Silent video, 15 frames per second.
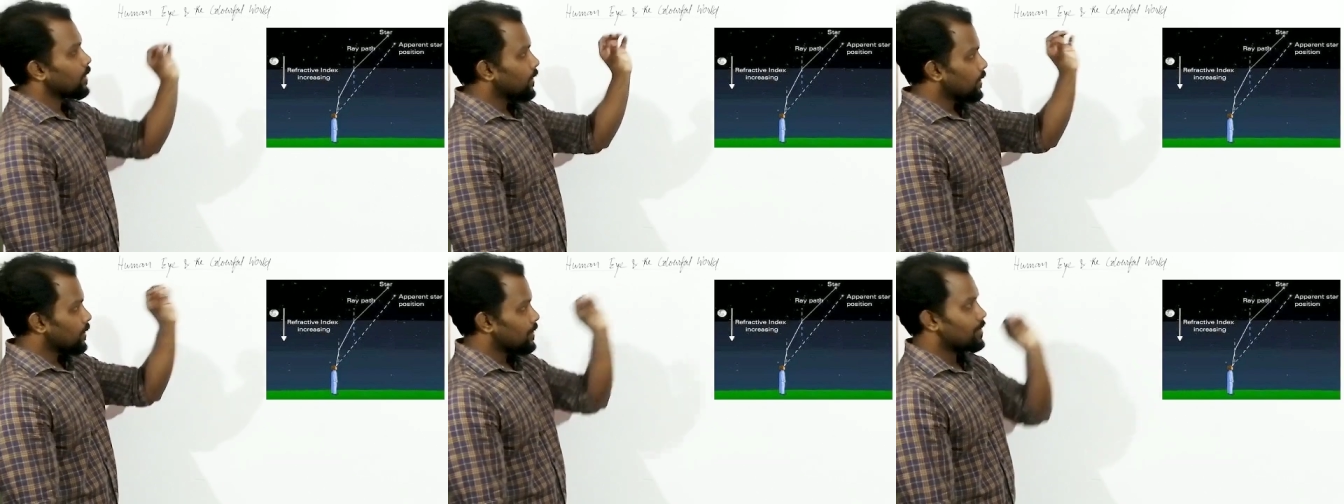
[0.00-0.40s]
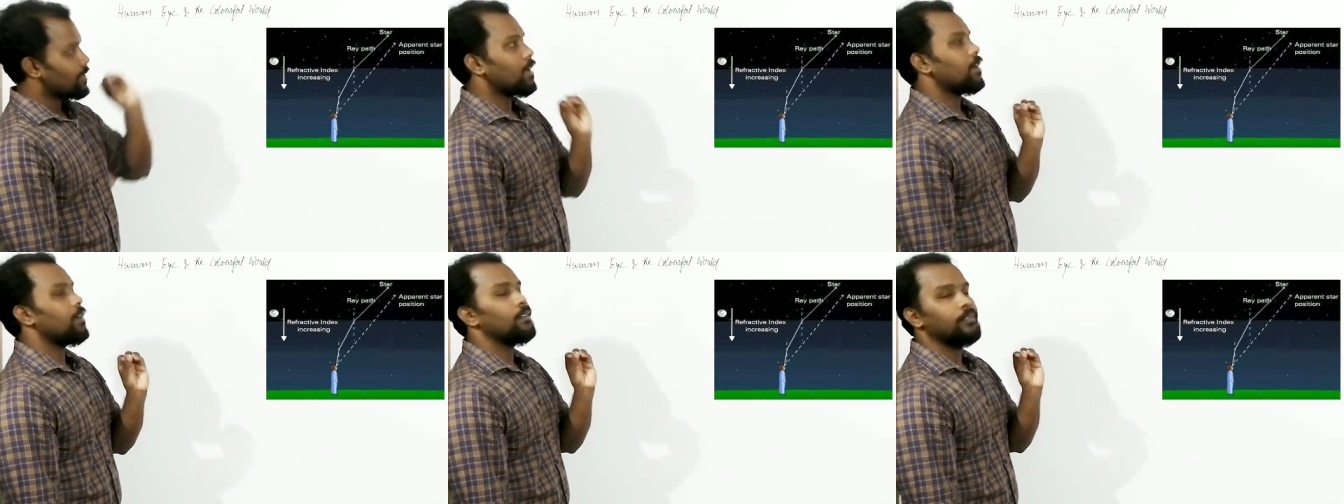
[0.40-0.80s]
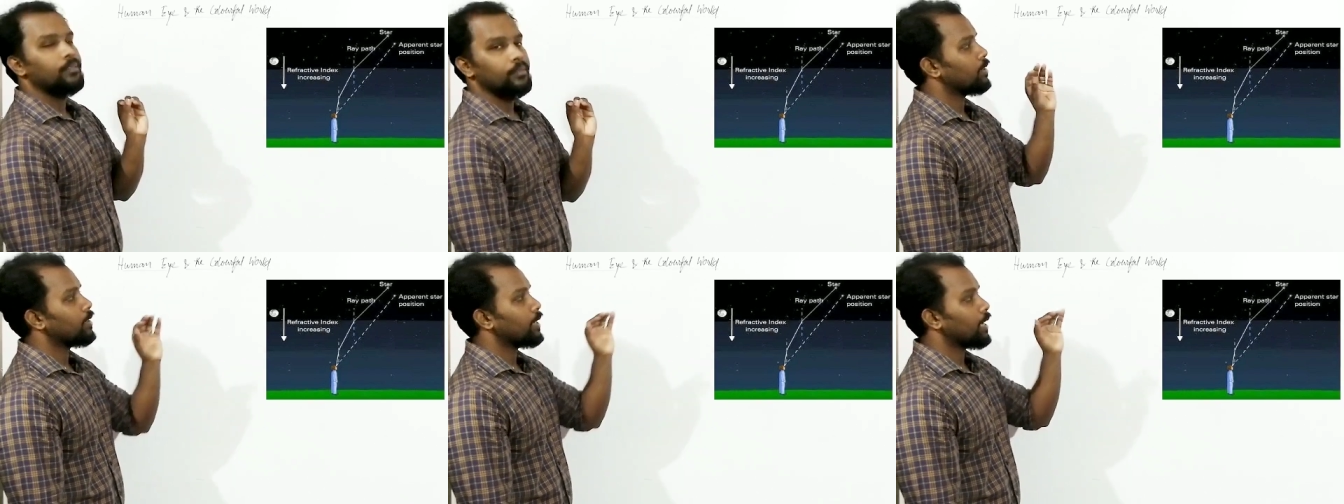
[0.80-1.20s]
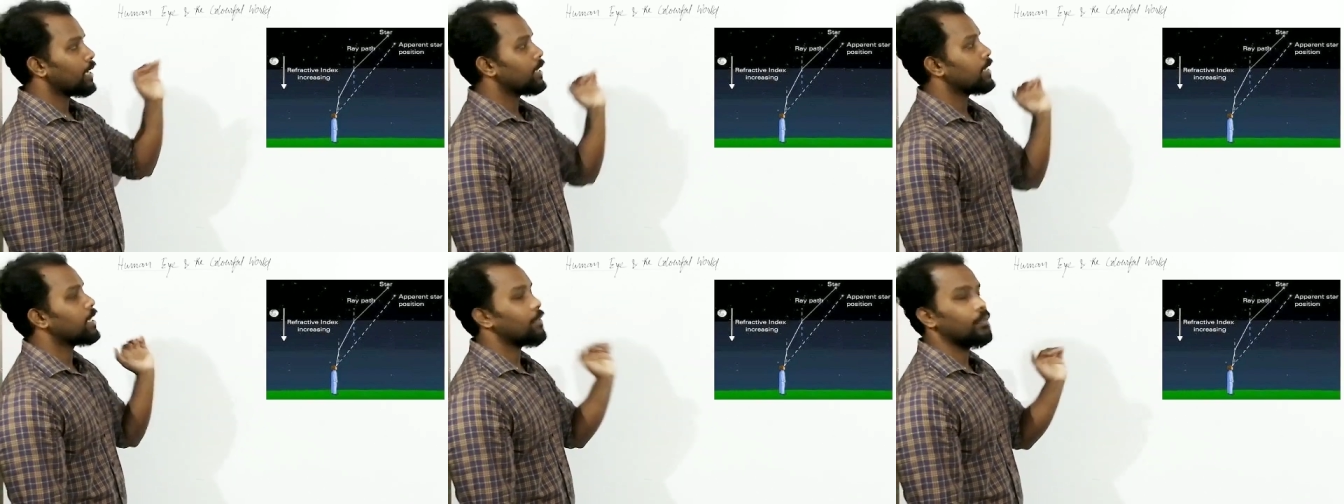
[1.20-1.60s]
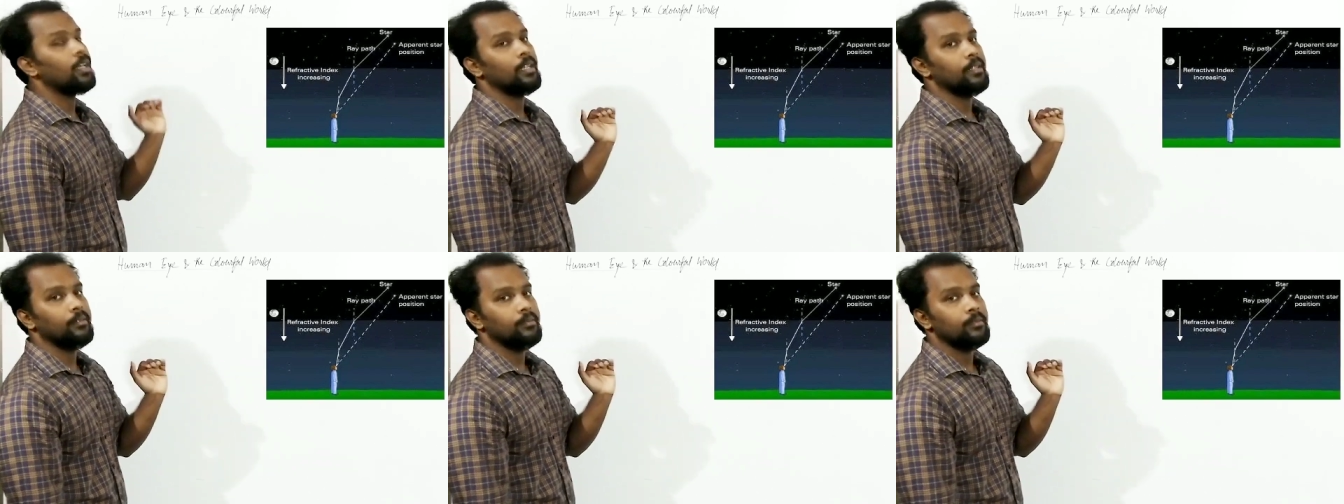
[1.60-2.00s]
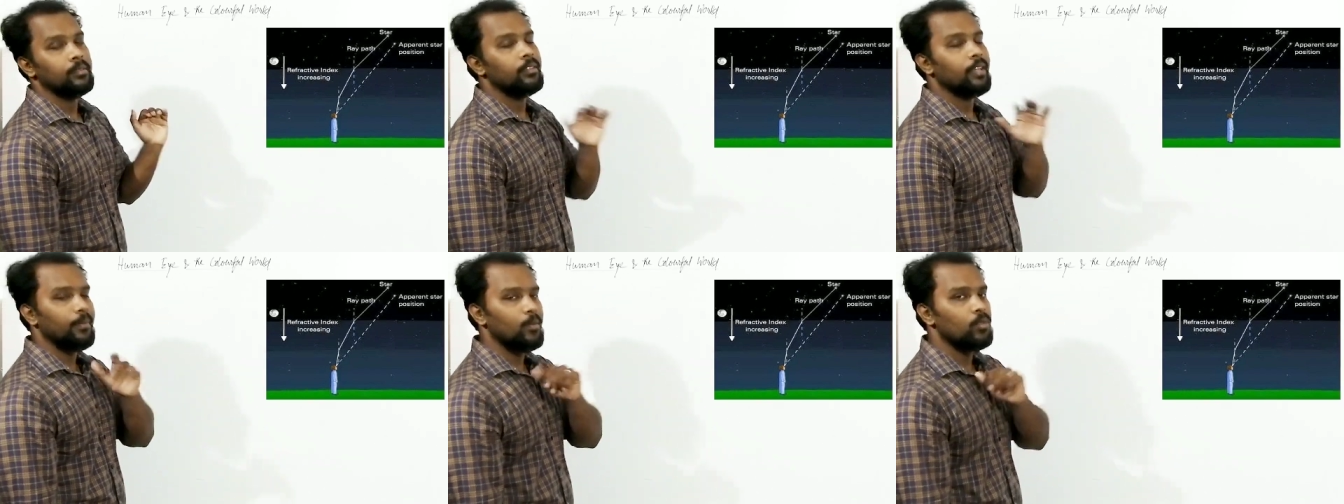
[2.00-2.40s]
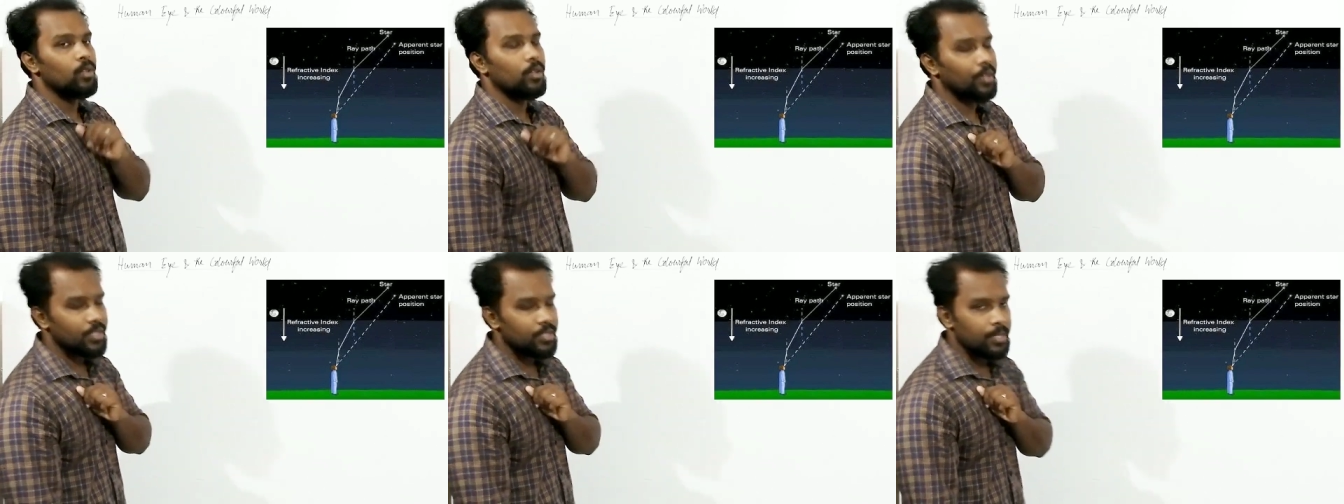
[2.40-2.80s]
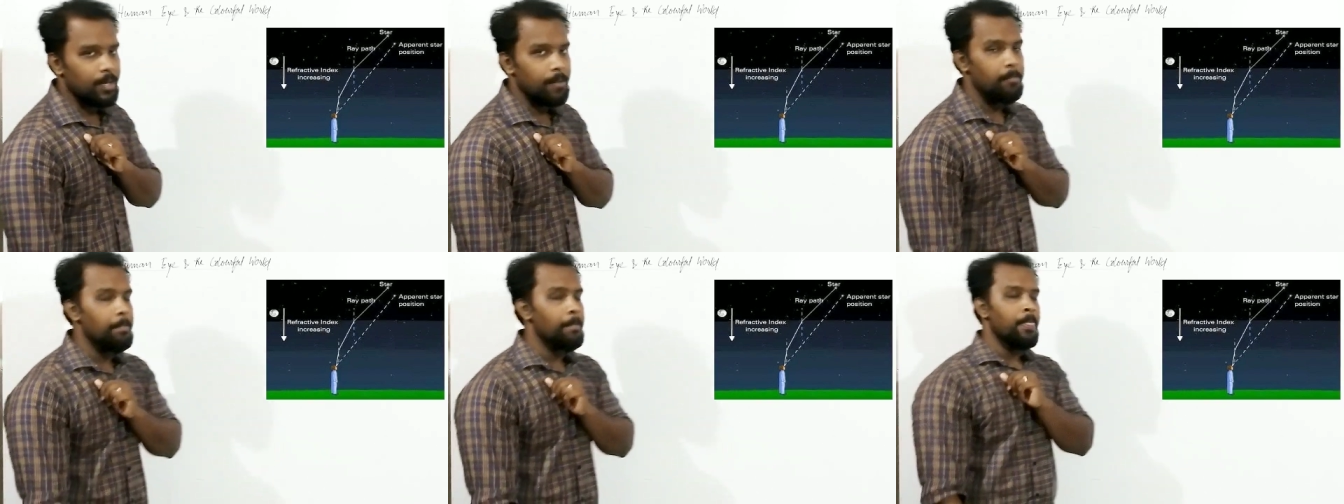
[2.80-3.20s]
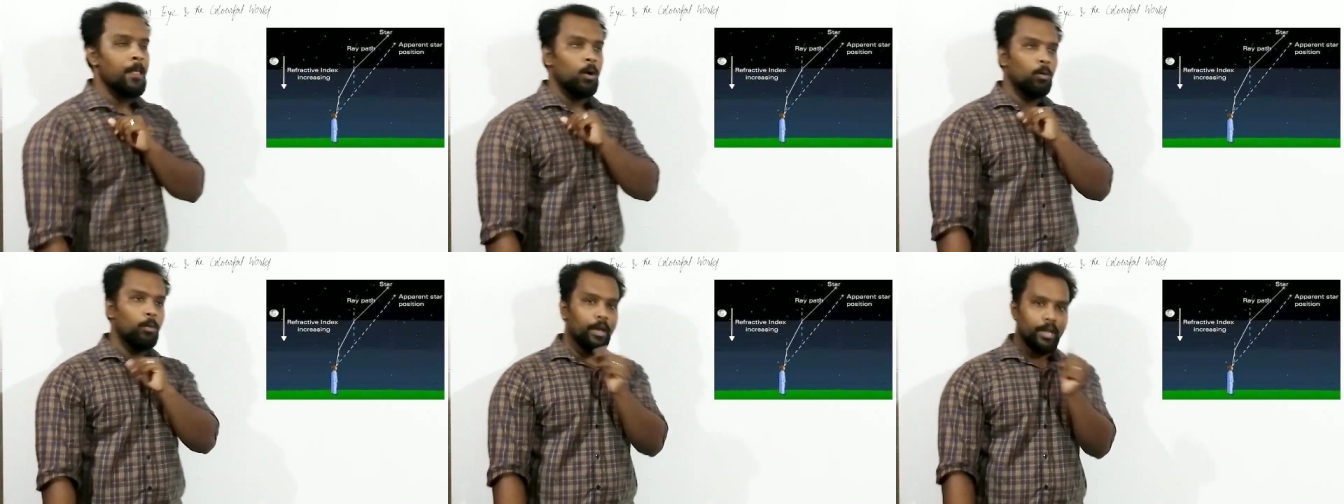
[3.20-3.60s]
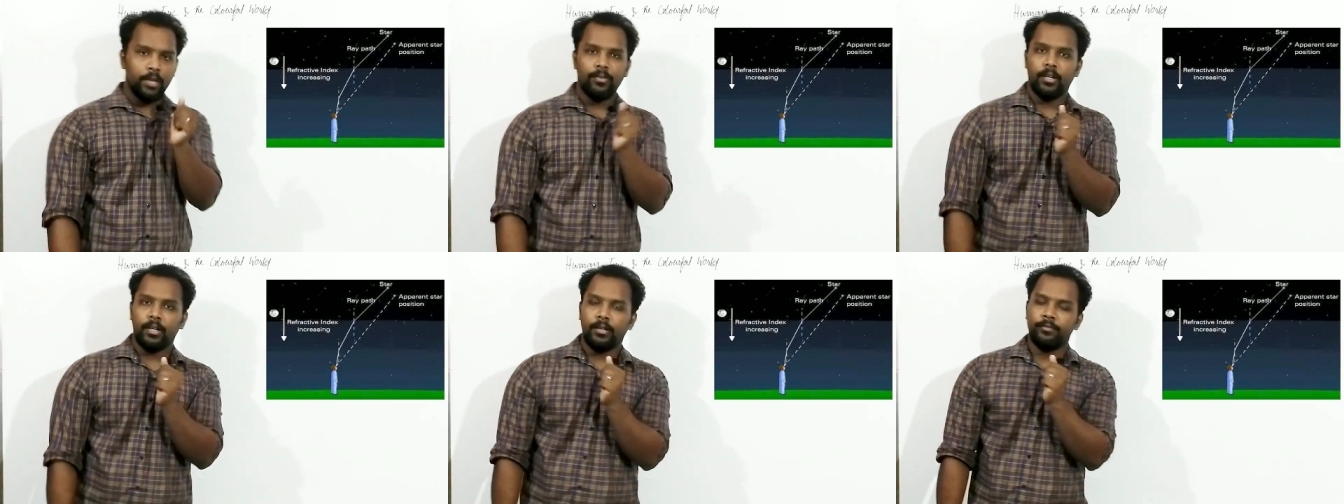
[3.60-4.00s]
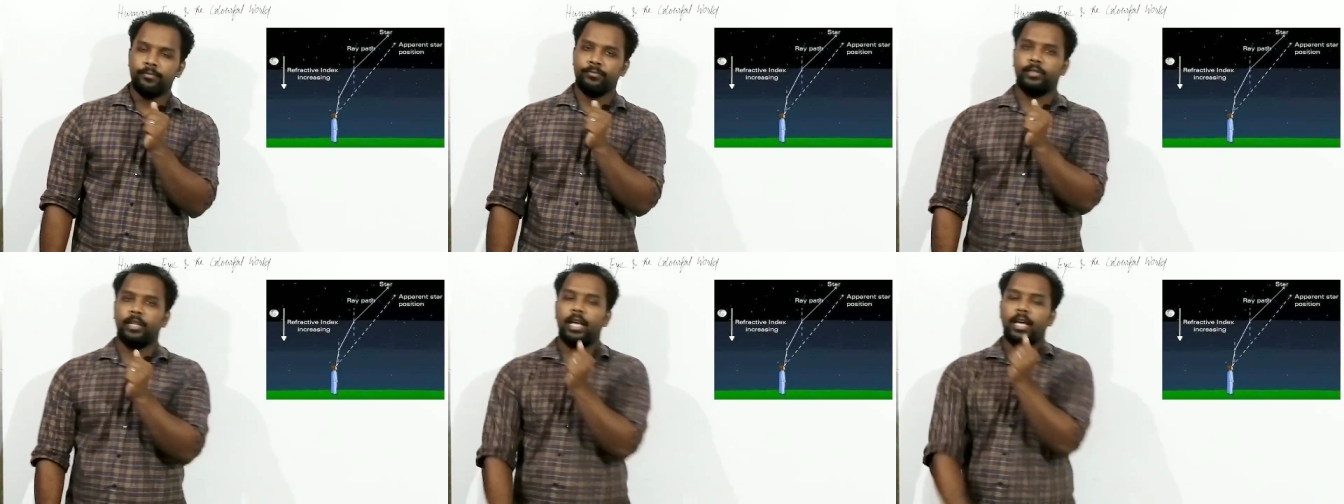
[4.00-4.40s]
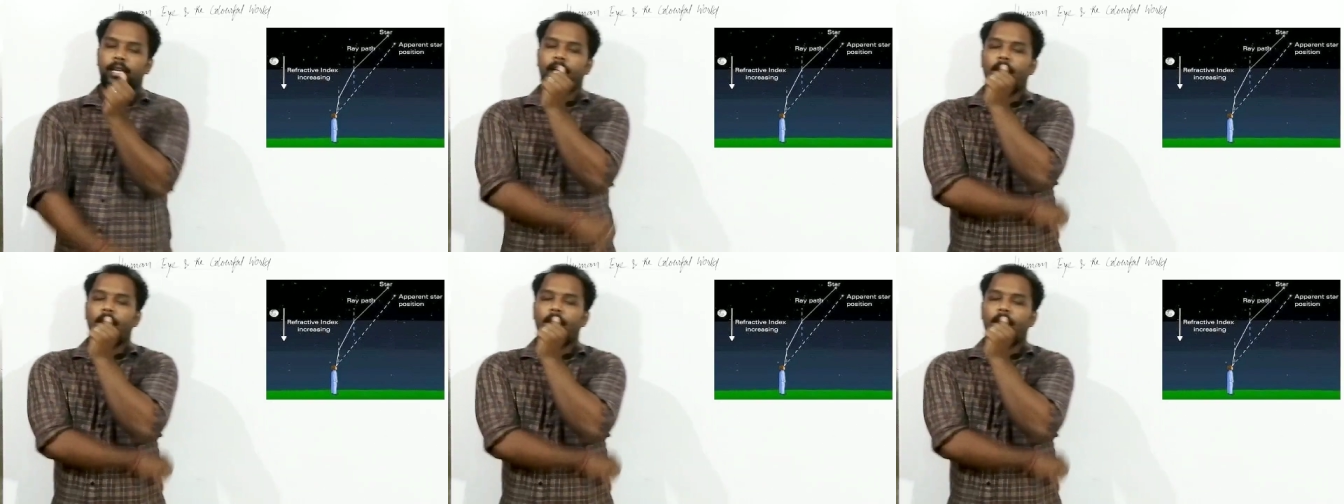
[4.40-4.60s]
Star getting deviated. That means what you can say, whenever a ray